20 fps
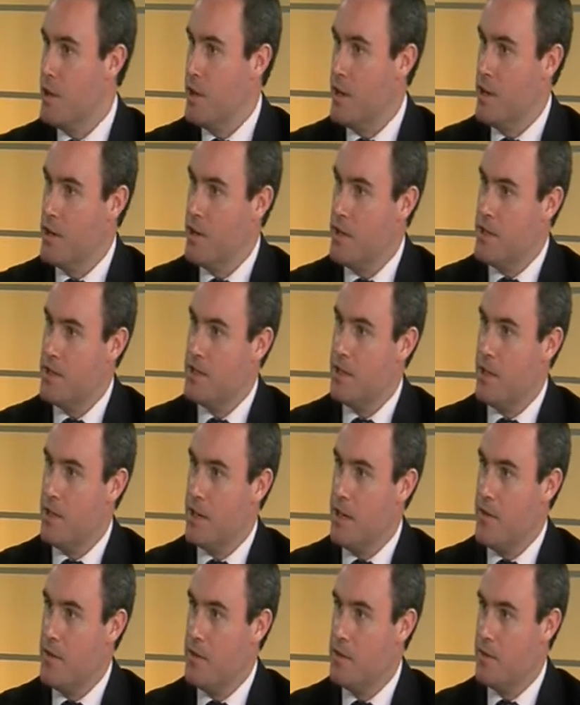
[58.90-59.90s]
China uh,
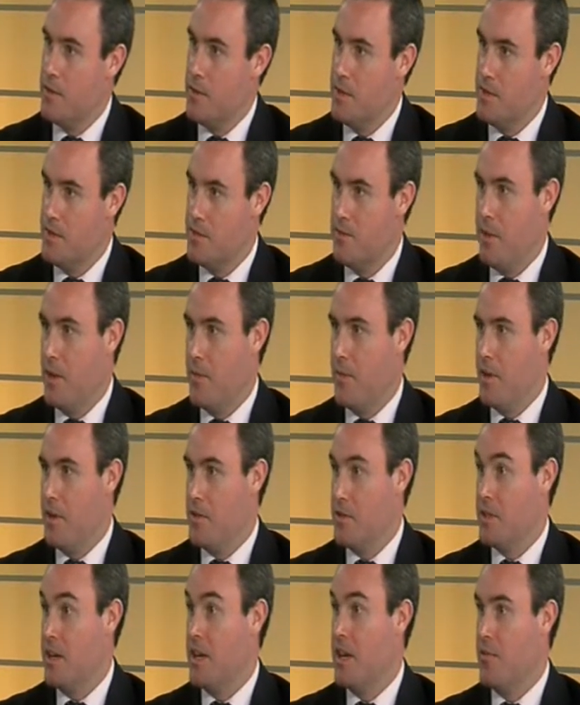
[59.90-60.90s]
start having, some of these developing
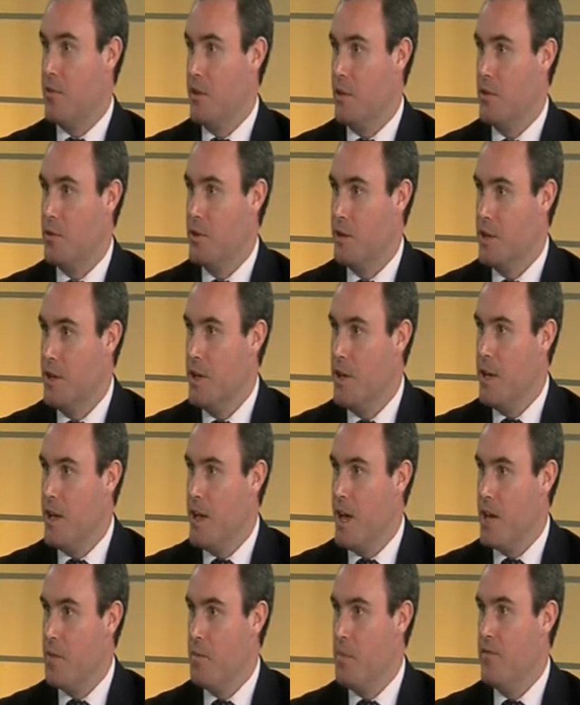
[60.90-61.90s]
countries start having a look at,
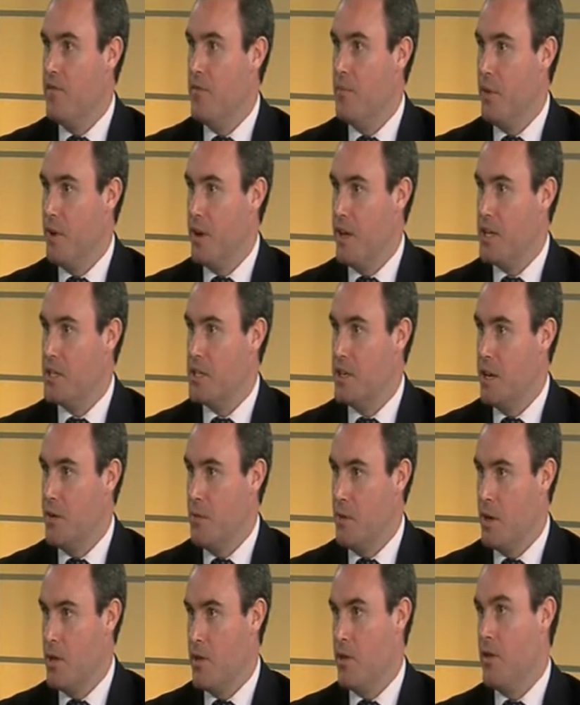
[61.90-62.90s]
at a bid for potash there?
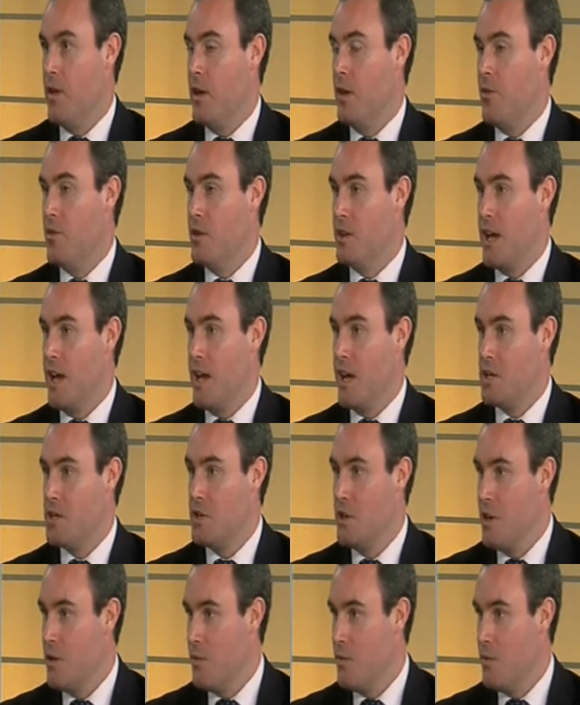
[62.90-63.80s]
We know that they're long cash.